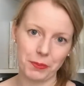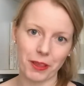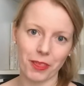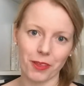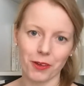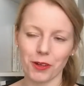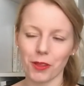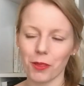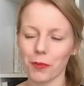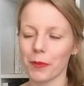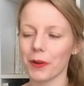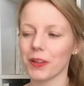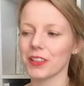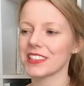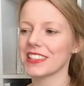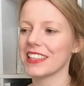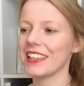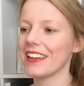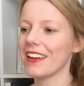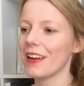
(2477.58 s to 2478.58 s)
my 30th
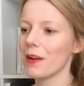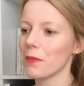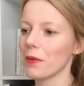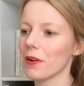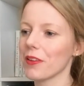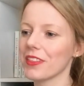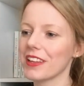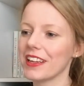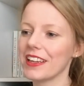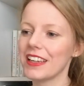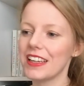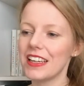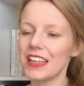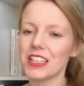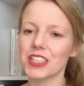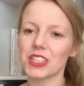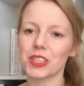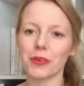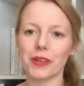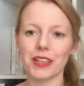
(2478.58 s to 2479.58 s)
birthday.
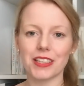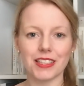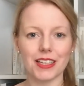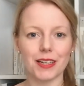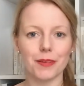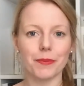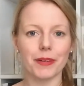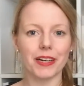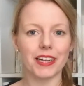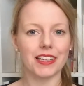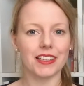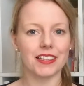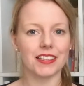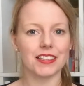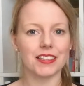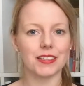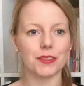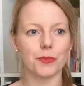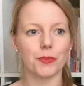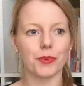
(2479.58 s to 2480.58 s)
So I
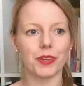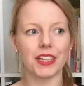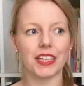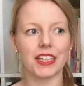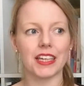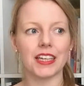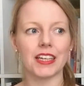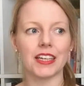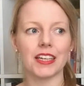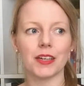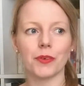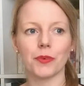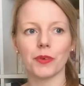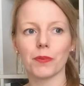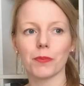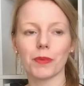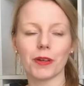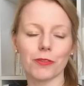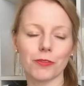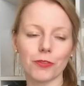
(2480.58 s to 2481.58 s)
celebrated with
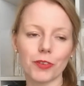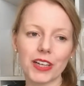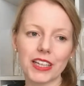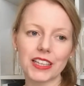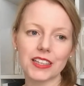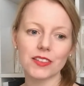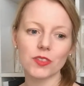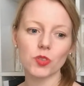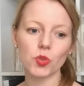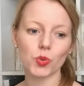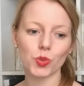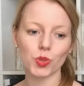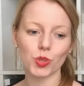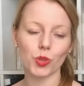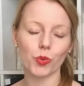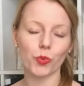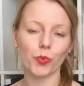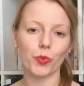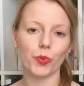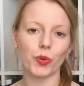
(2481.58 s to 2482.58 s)
my friends.
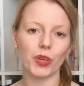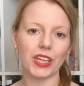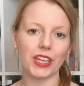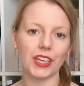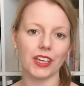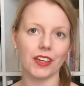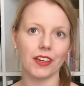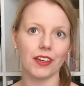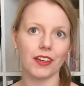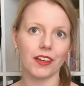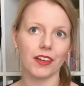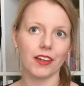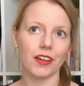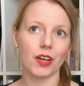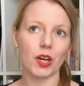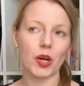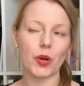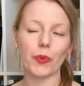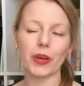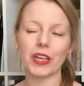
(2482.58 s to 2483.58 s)
So we
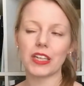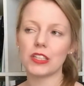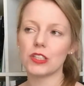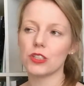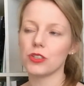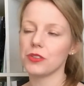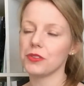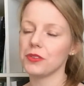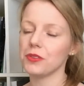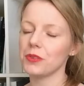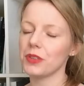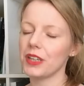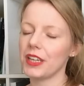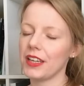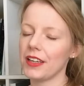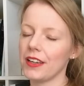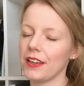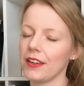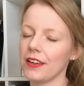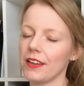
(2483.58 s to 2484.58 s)
went to
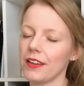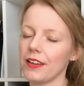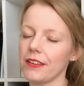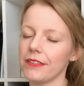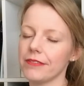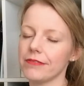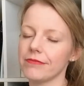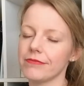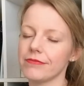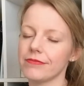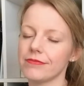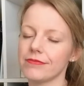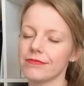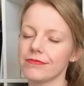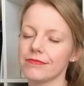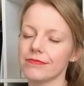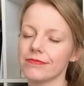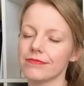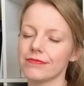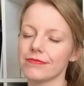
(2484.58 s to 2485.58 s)
a
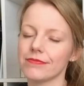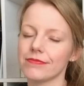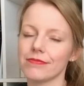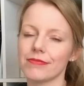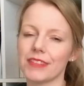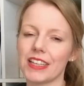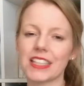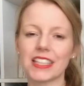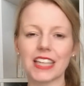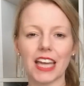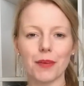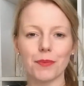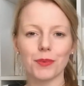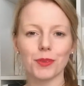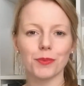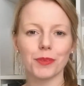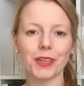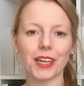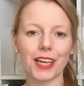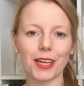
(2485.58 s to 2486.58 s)
escape
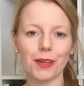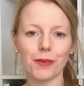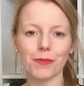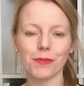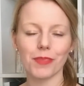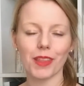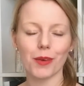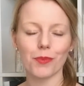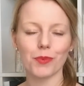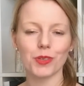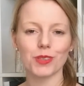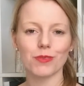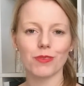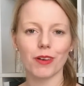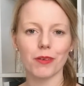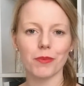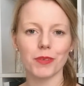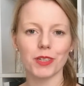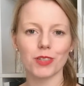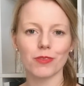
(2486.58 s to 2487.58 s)
room game that was
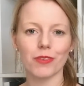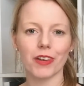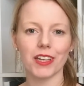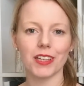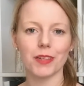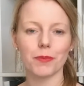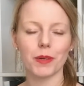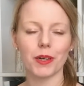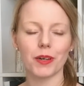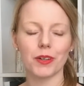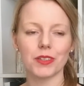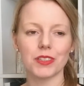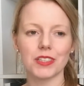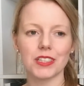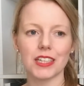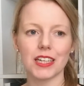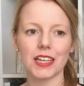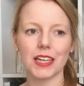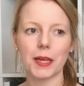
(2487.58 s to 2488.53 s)
very much fun about